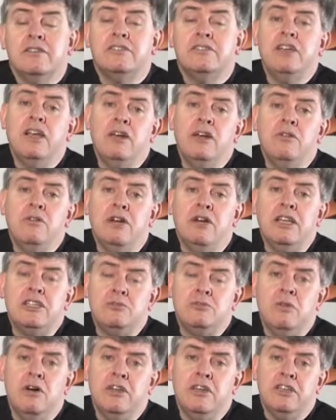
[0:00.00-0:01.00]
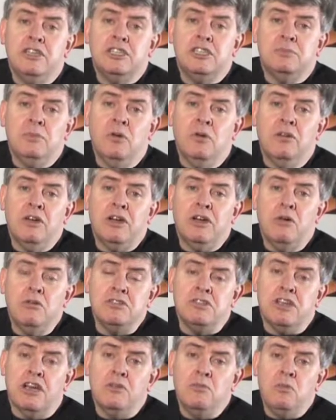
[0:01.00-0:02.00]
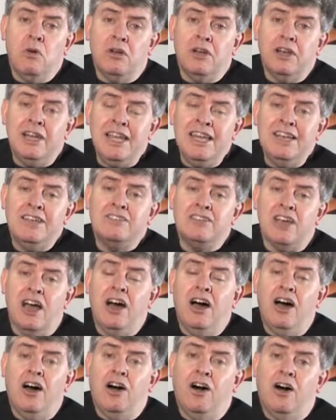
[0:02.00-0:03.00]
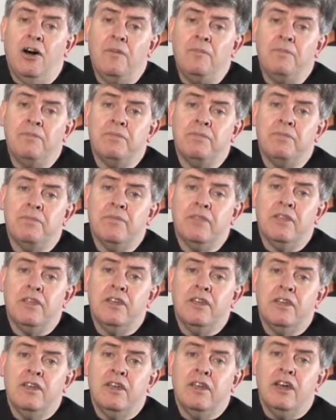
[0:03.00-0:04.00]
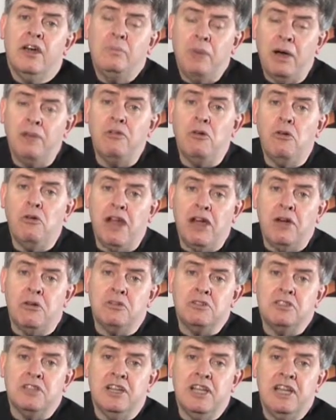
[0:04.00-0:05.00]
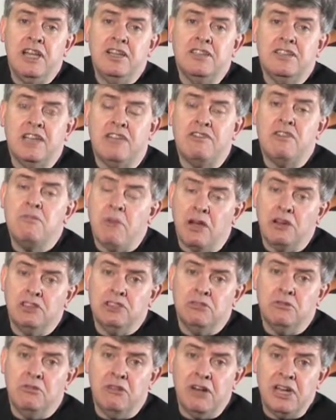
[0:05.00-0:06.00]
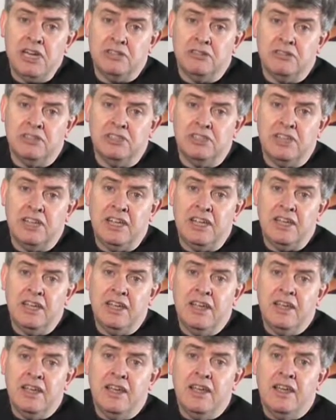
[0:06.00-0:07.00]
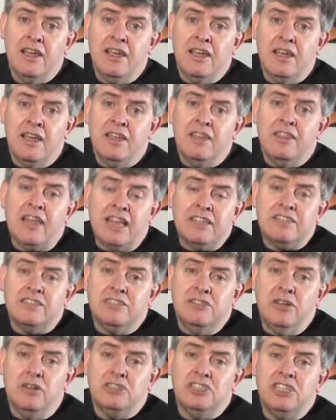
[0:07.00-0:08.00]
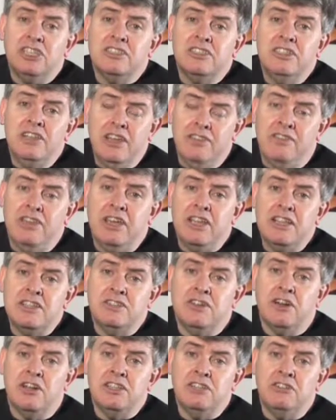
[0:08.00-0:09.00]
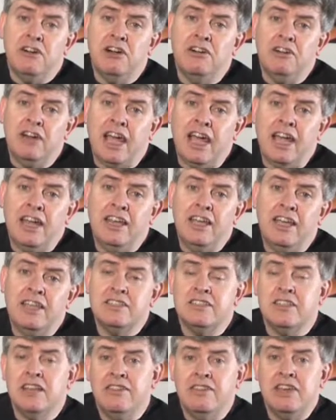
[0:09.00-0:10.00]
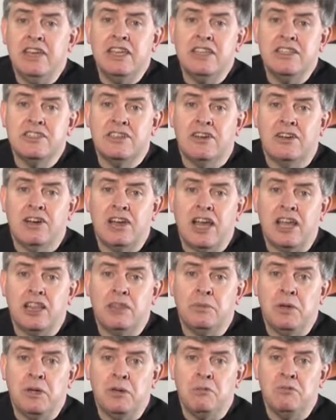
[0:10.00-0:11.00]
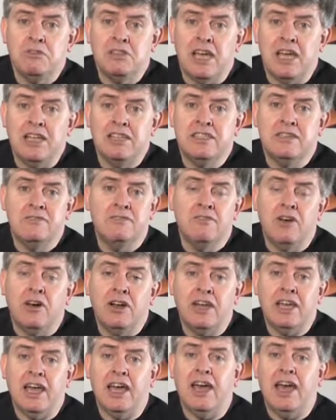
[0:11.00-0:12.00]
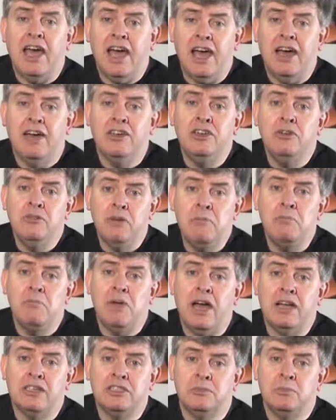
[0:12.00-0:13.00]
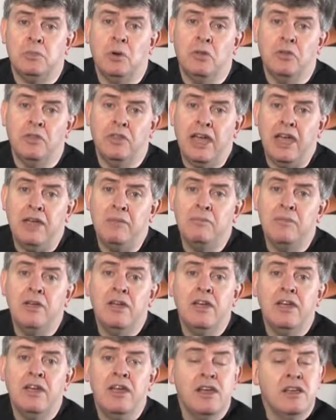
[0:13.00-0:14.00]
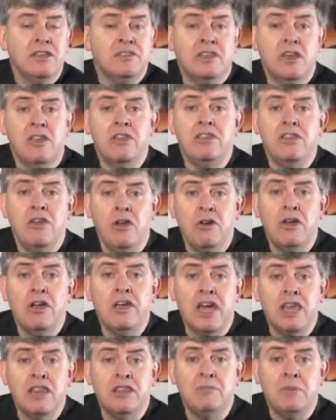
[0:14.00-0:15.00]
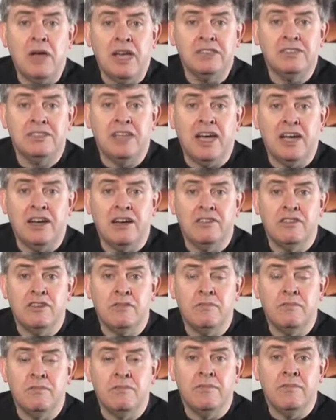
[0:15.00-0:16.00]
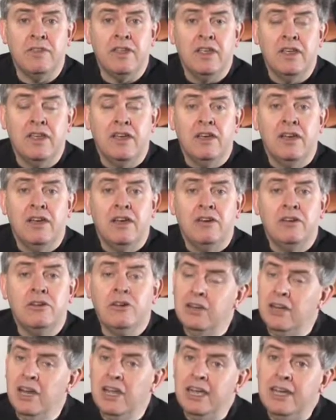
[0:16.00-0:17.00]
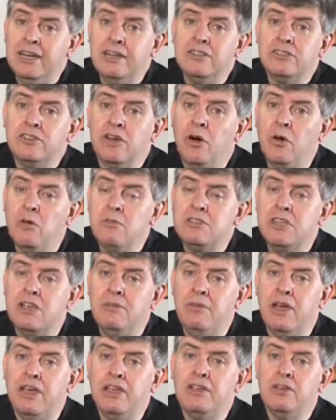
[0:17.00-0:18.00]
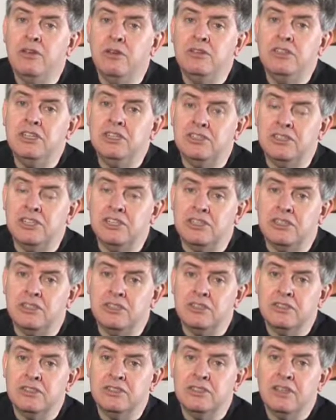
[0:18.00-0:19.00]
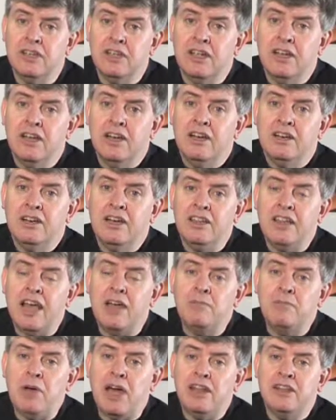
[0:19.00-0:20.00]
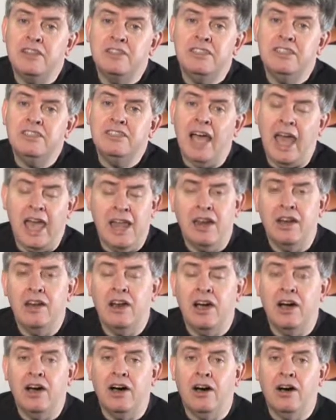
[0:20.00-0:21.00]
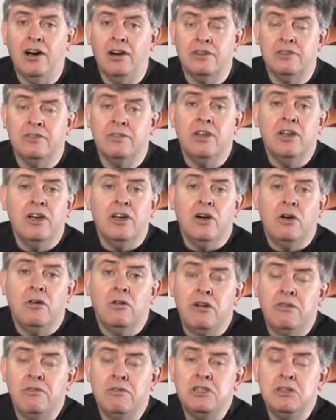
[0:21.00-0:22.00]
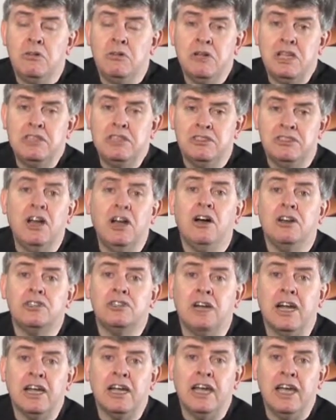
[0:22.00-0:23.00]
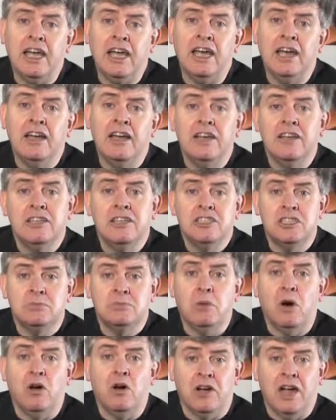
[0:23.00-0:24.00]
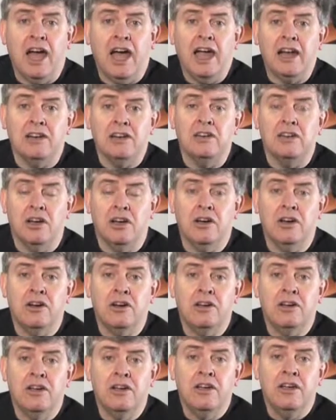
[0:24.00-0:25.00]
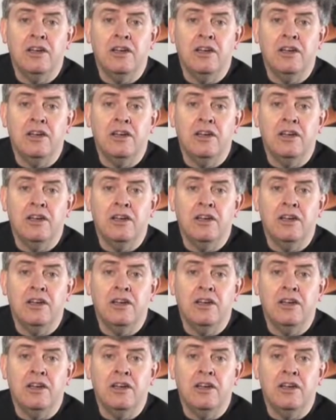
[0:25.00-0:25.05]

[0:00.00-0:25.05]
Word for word: So it's worth exploring also what leaders are. Above all else, leaders have emotional literacy. That's not just living inside your own head, it's living inside other people's heads and finding out how you impact upon them so that you can get the best out of them. Good leaders also make good decisions. Now that balances head and heart. Or if we're talking Star Trek here, Spock and Kirk.